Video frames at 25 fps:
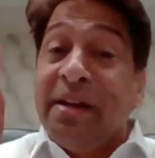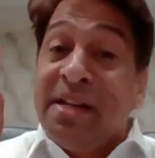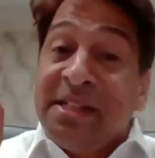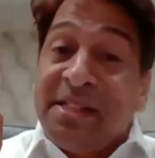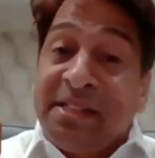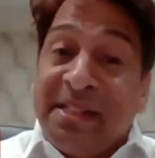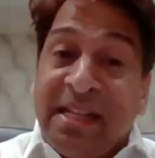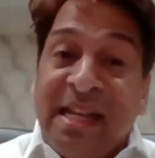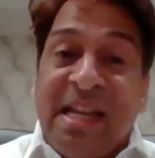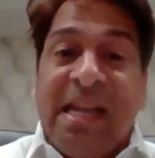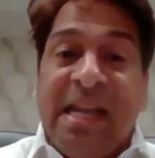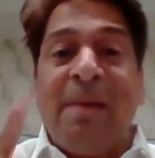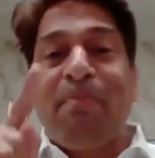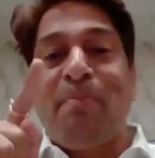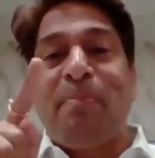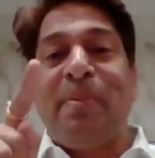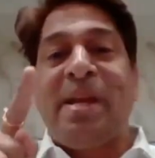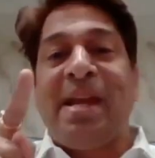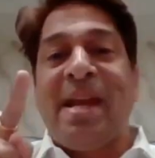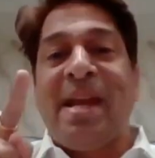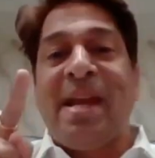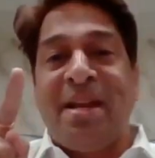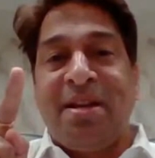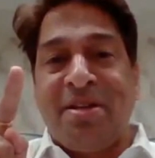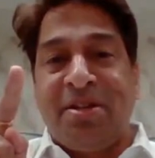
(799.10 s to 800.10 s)

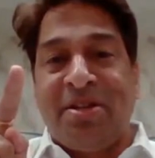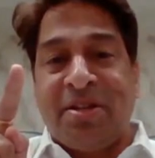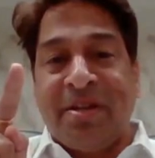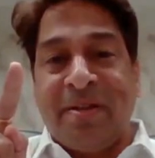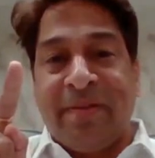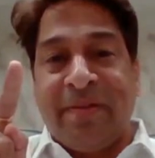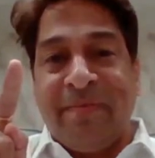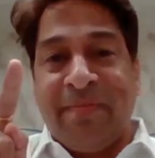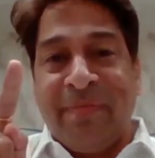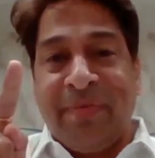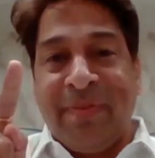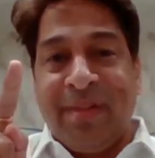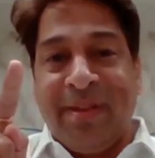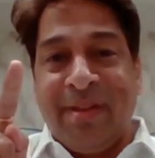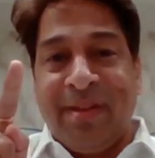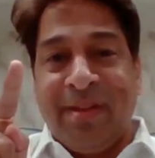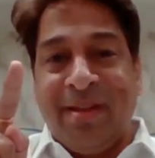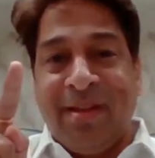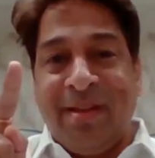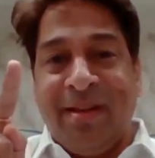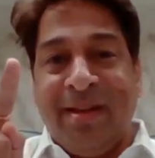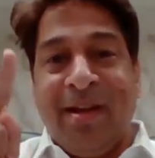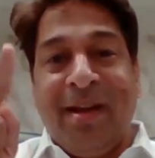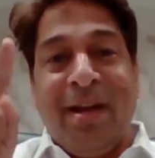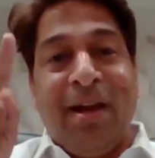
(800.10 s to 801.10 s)
Recipient
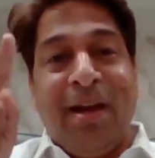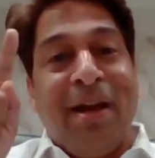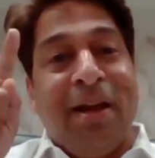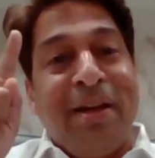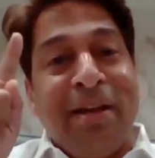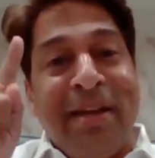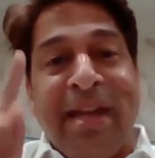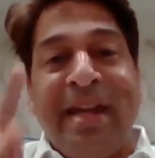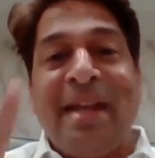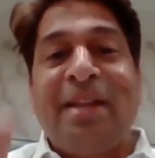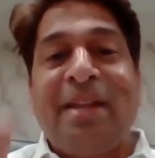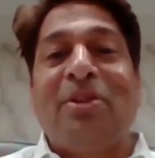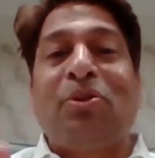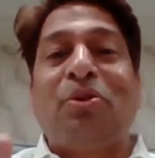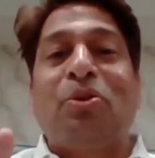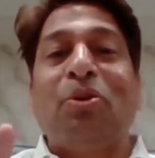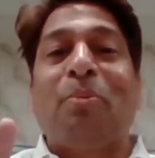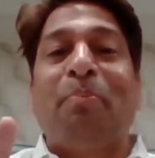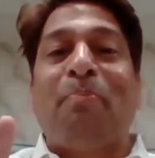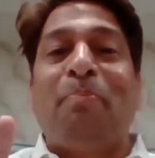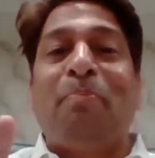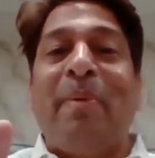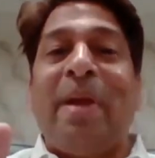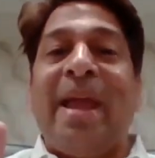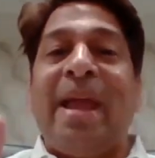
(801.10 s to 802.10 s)
need
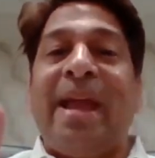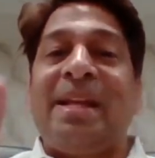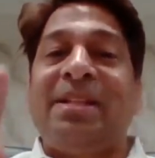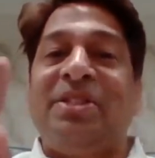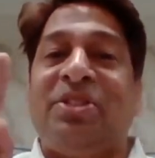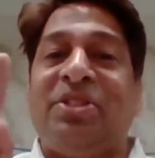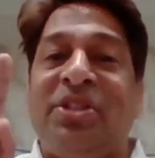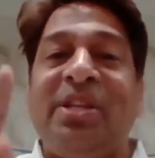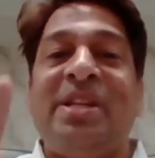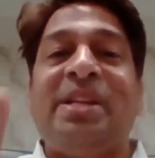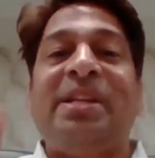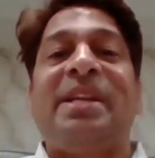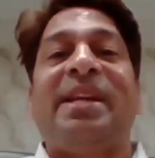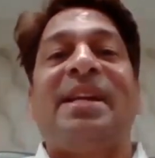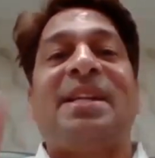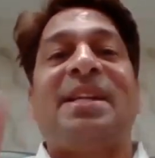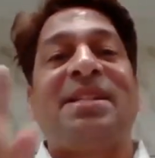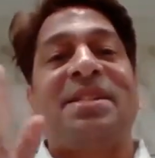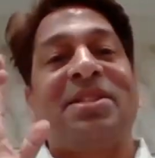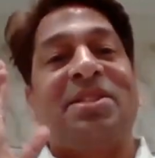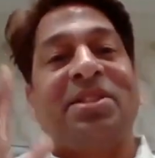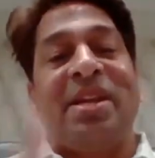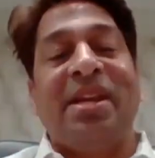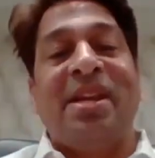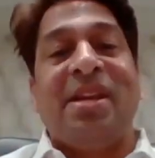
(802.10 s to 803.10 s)
to pay
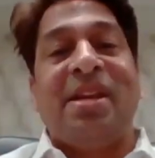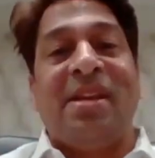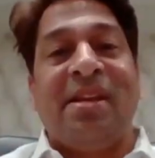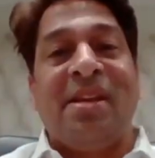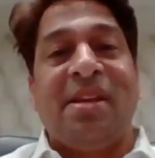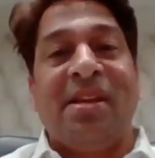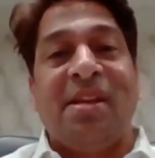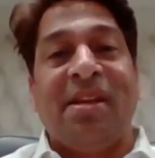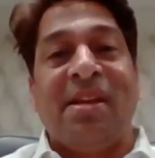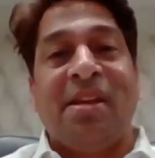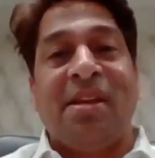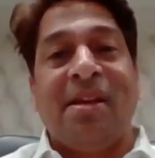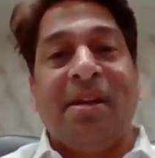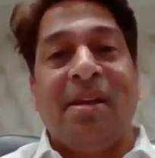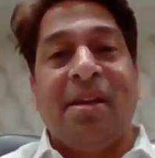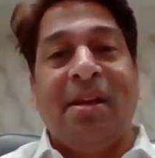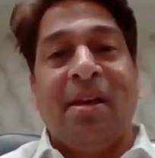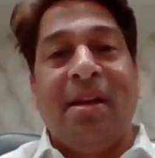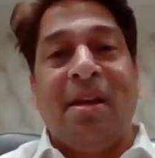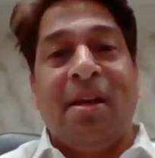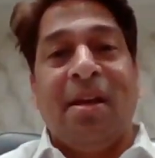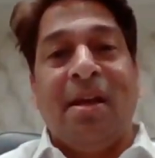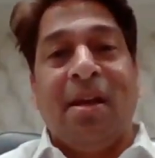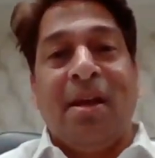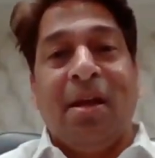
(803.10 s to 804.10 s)
GST.
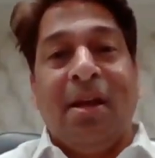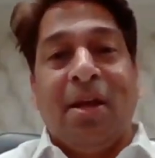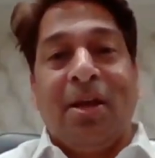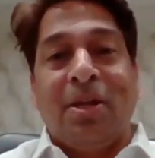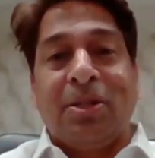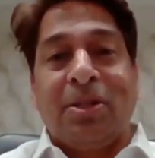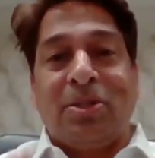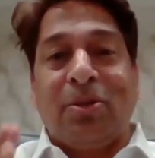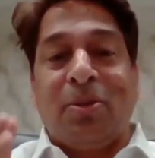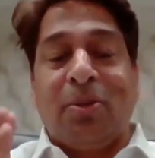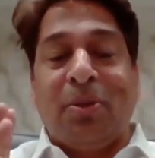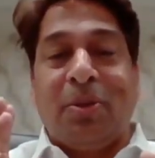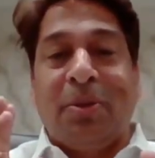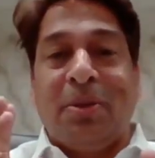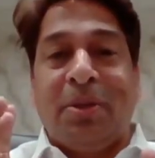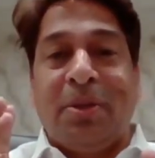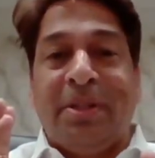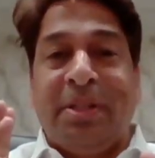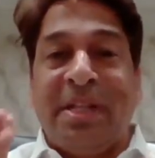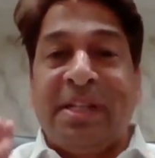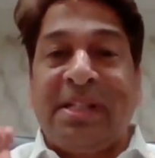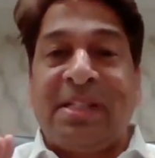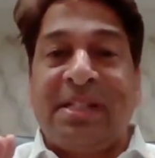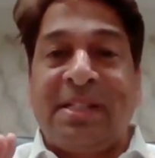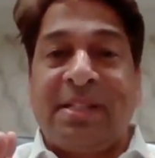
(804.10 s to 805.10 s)
So
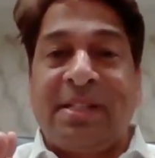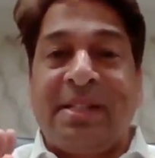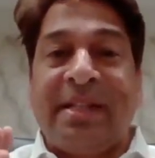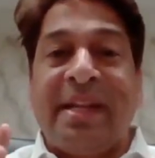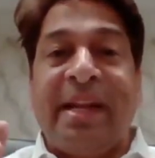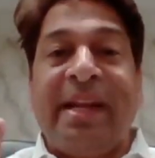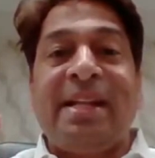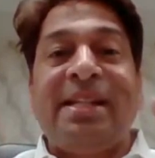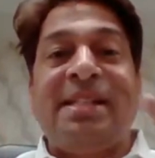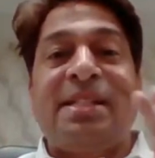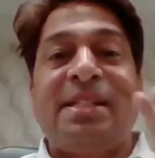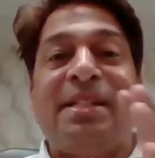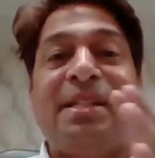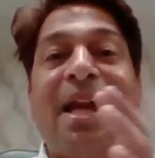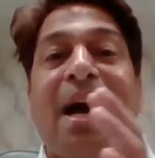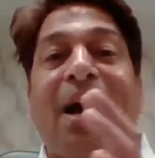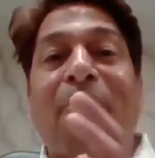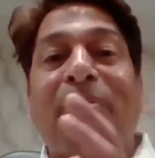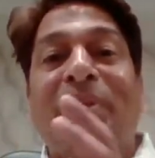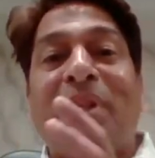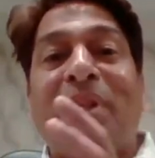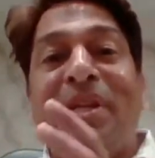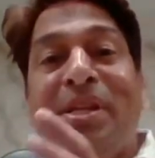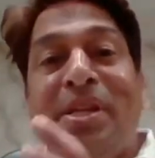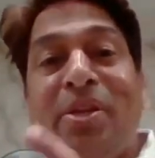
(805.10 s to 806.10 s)
this is
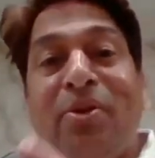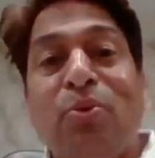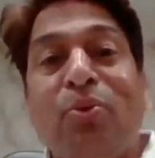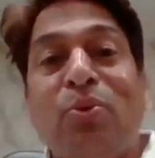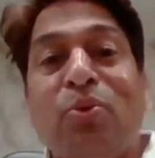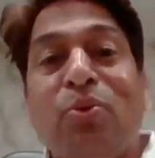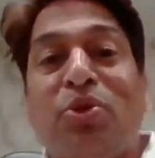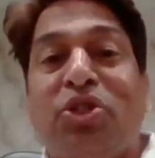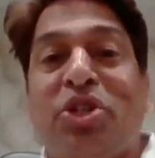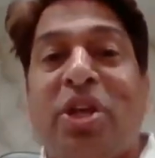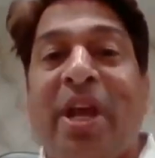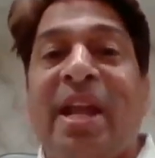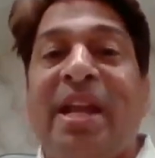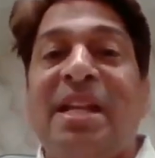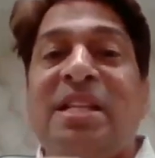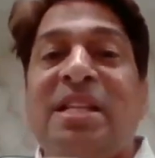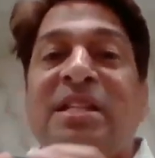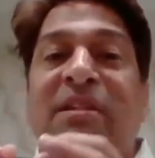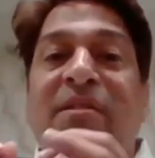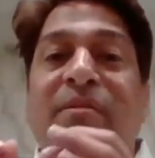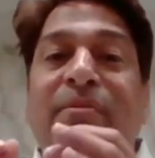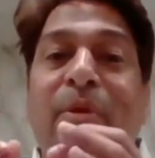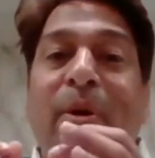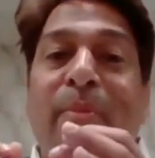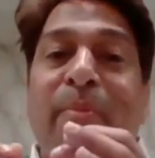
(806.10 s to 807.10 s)
now the new
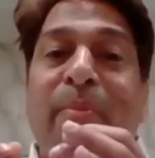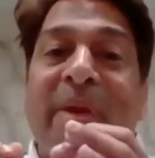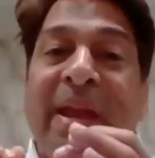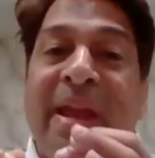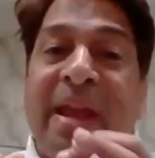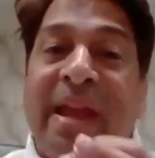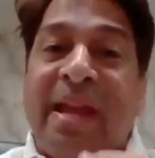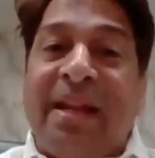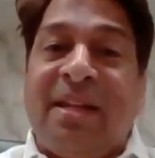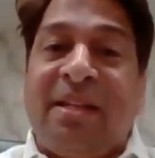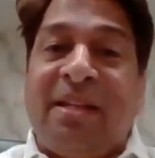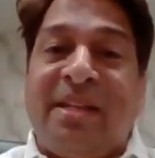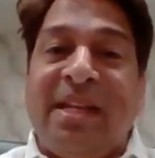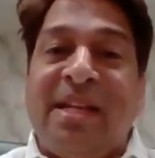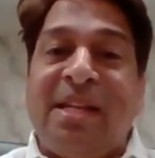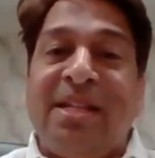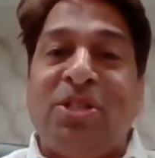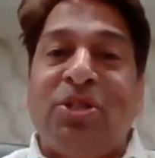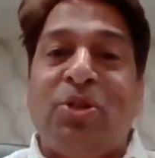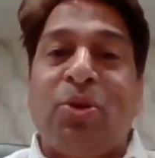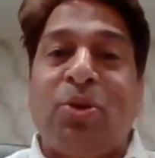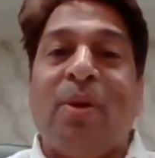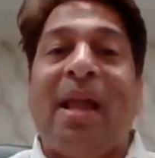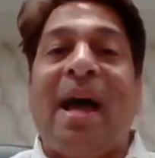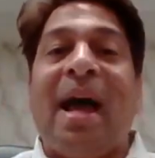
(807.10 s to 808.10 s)
change from
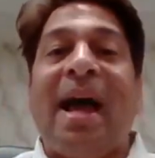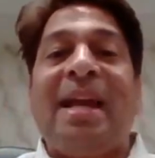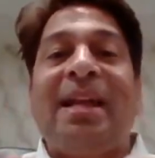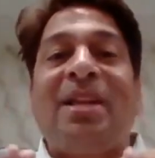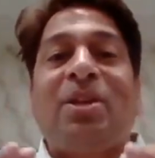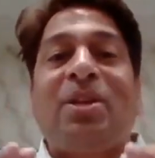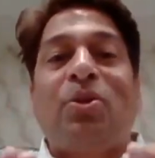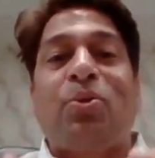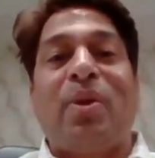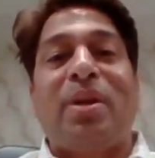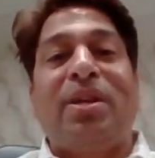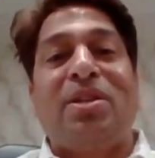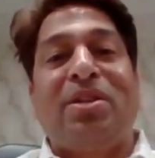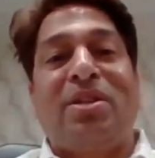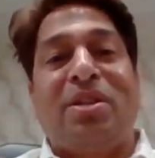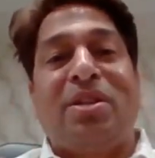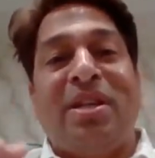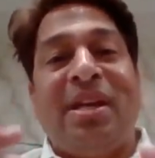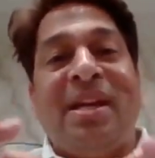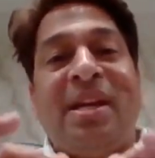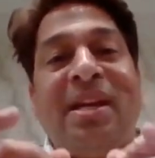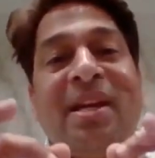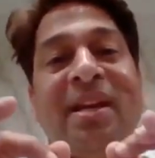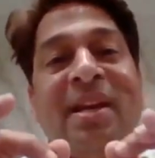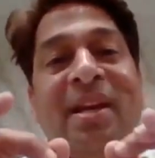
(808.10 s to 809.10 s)
18 July
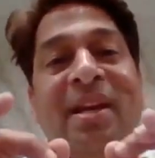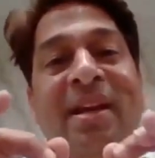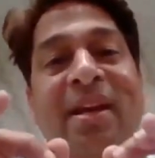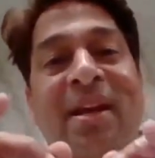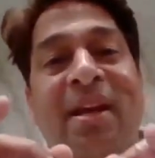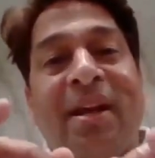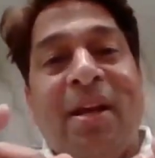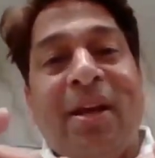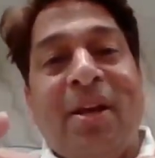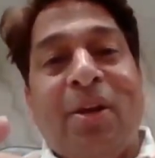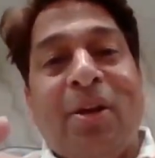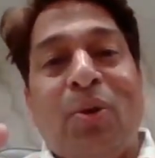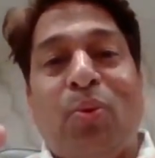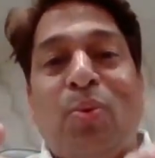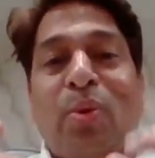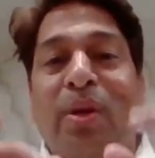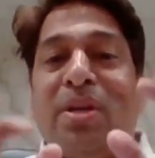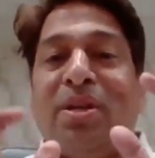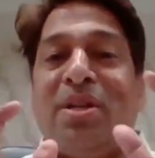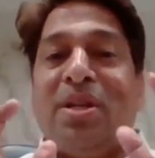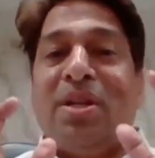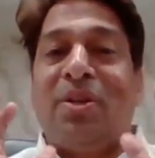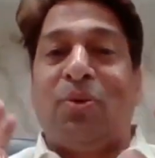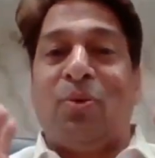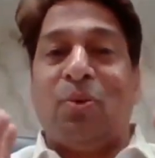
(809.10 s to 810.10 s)

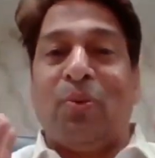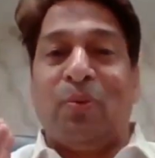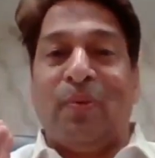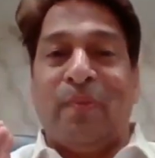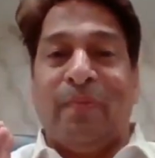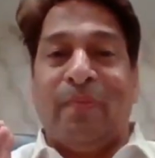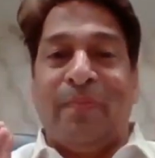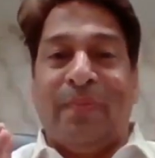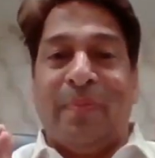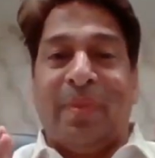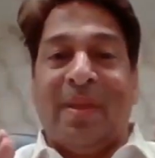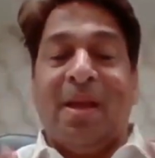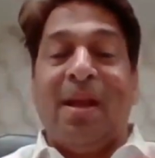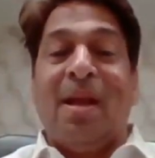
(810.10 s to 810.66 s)
2022.